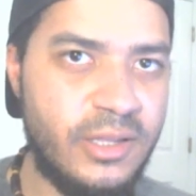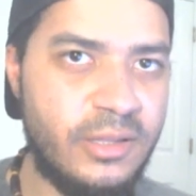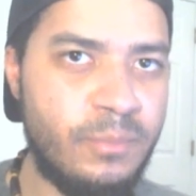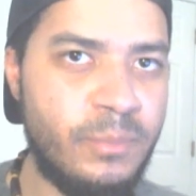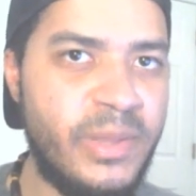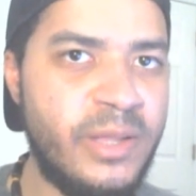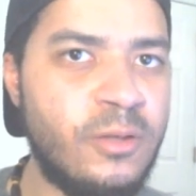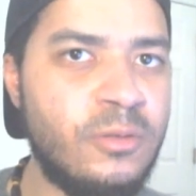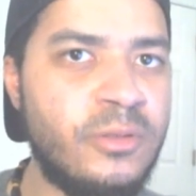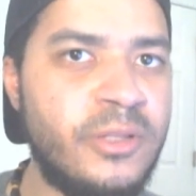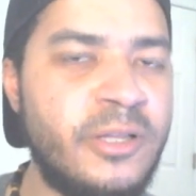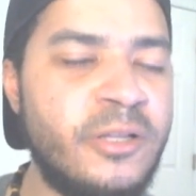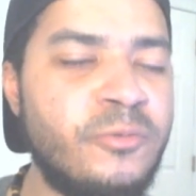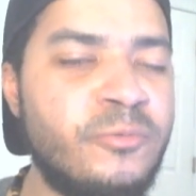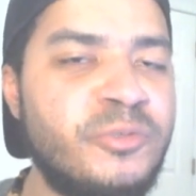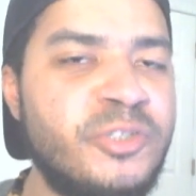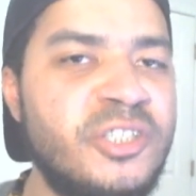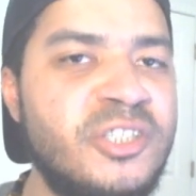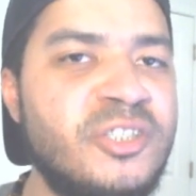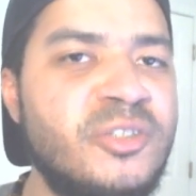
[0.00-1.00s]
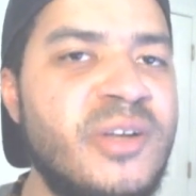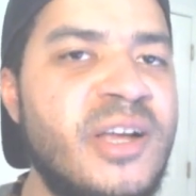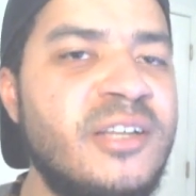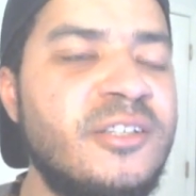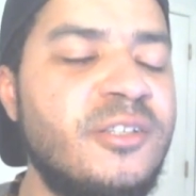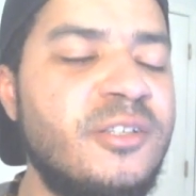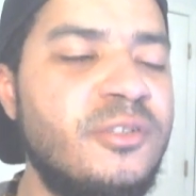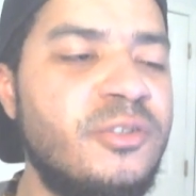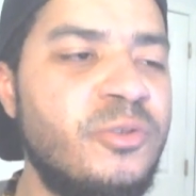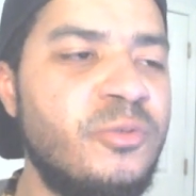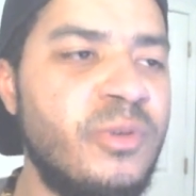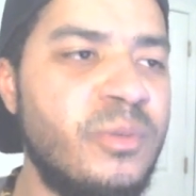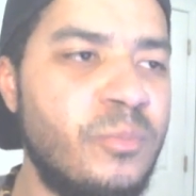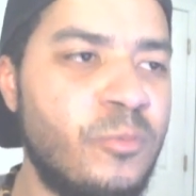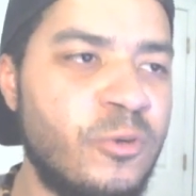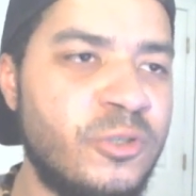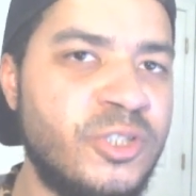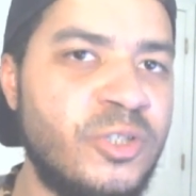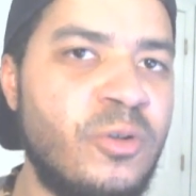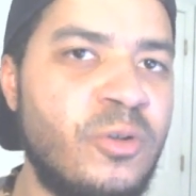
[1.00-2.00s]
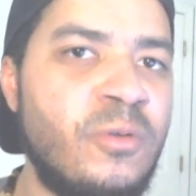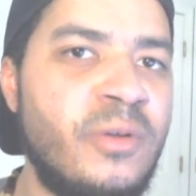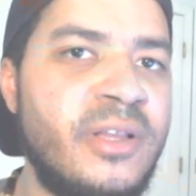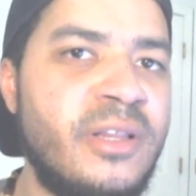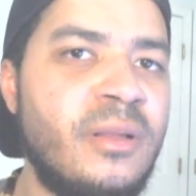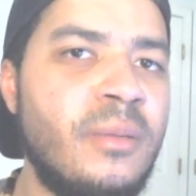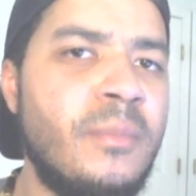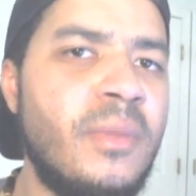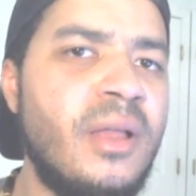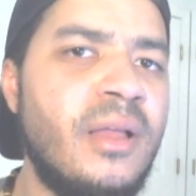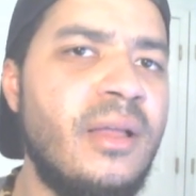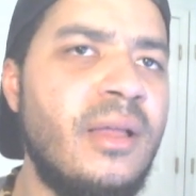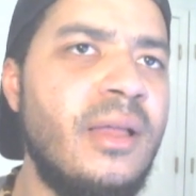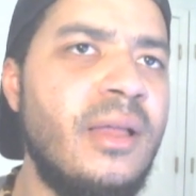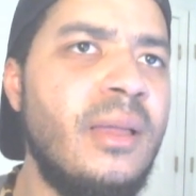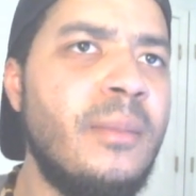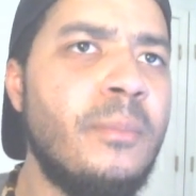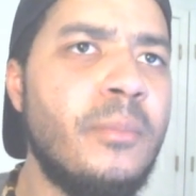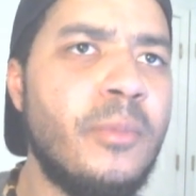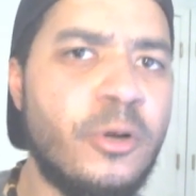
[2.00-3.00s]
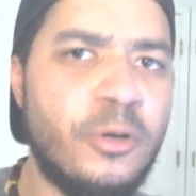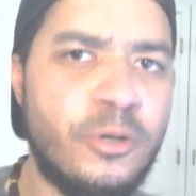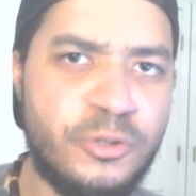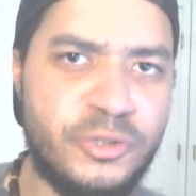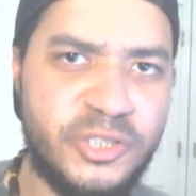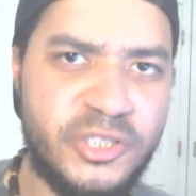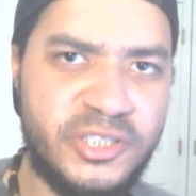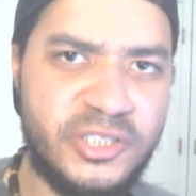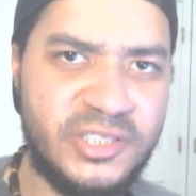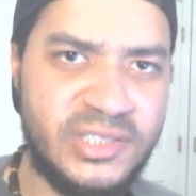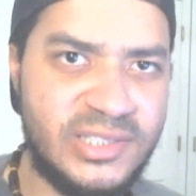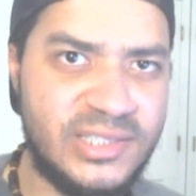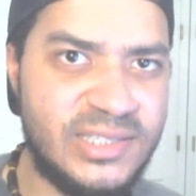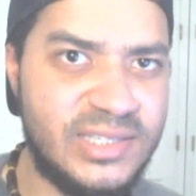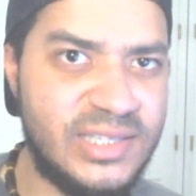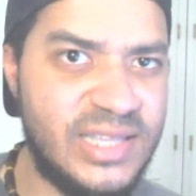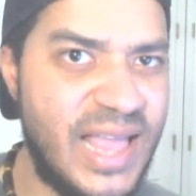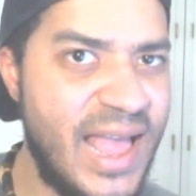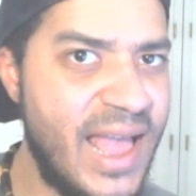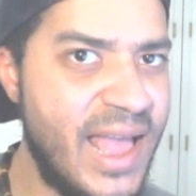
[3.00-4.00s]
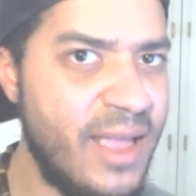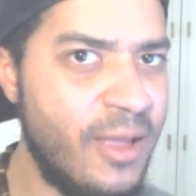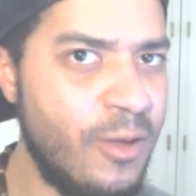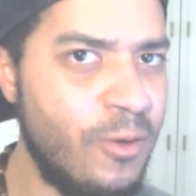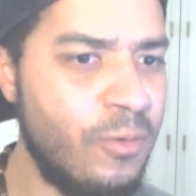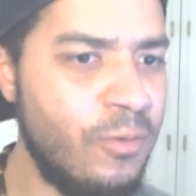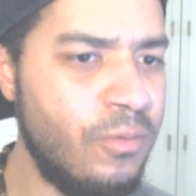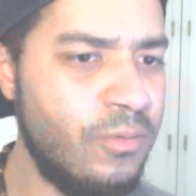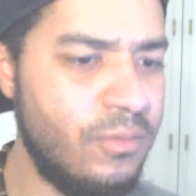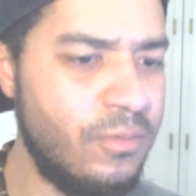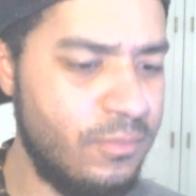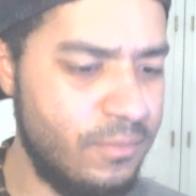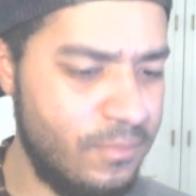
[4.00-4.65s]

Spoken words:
Mango Languages tries to do it more so in the immersion style